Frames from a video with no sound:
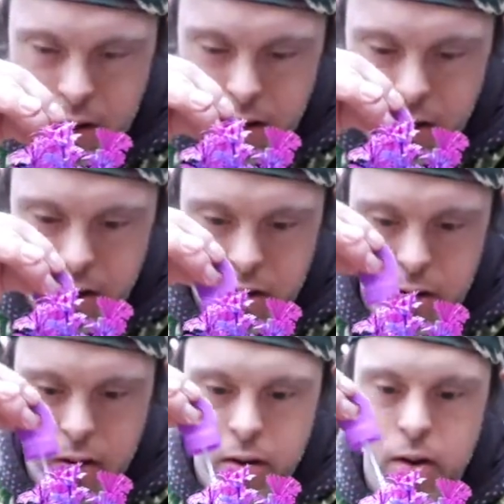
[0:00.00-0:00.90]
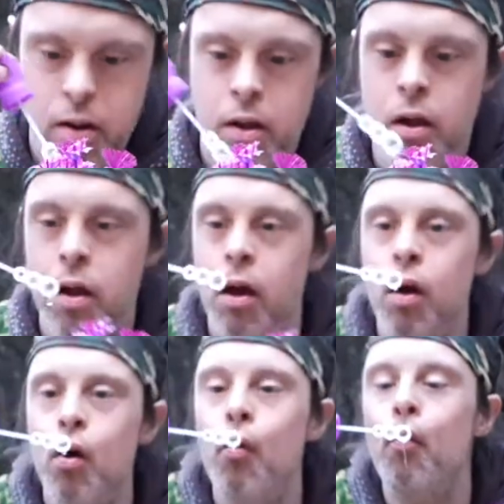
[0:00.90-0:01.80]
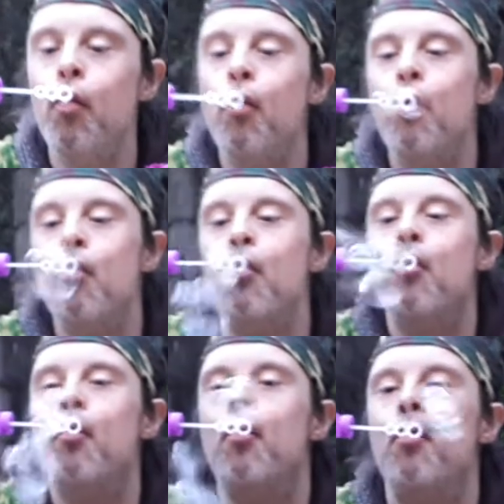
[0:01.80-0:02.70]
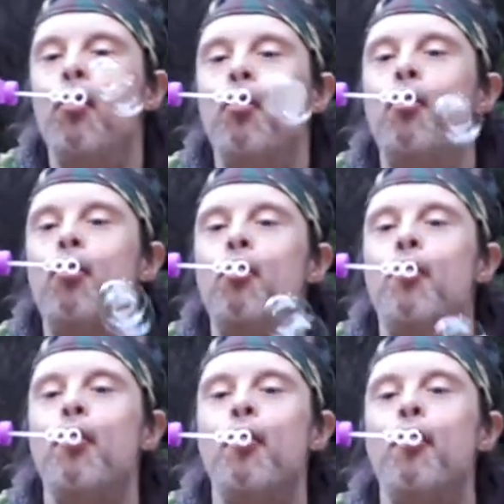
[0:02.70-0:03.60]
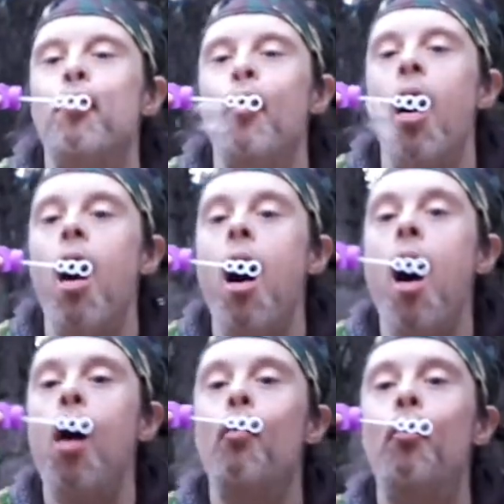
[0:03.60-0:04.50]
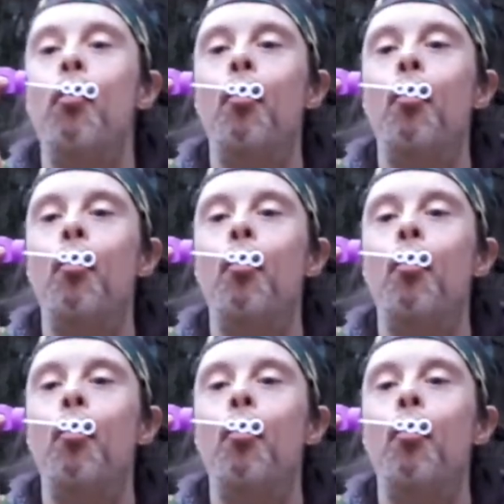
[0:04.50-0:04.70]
Nothing is said.